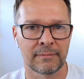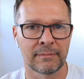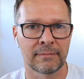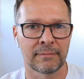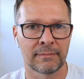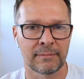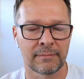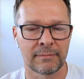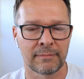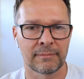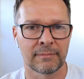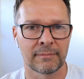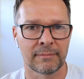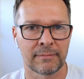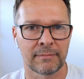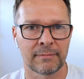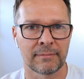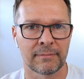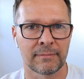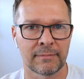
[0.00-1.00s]
So
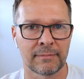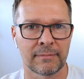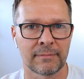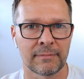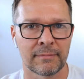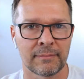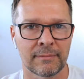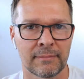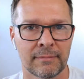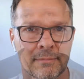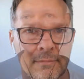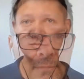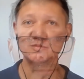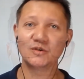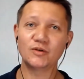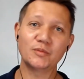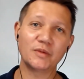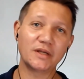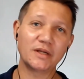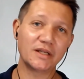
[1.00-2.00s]
Noam Chomsky,
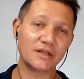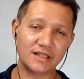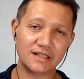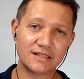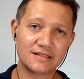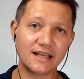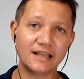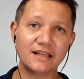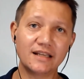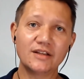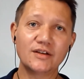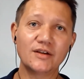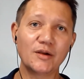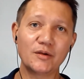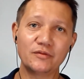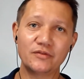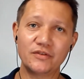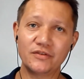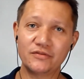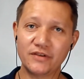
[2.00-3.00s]
oh my goodness, I don't
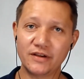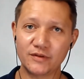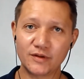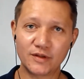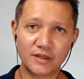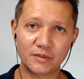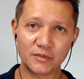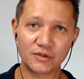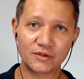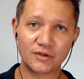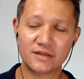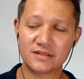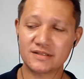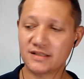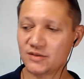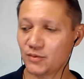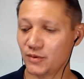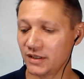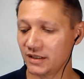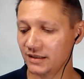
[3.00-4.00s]
know if you've ever come across
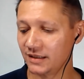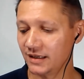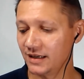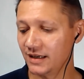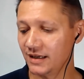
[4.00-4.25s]
his work.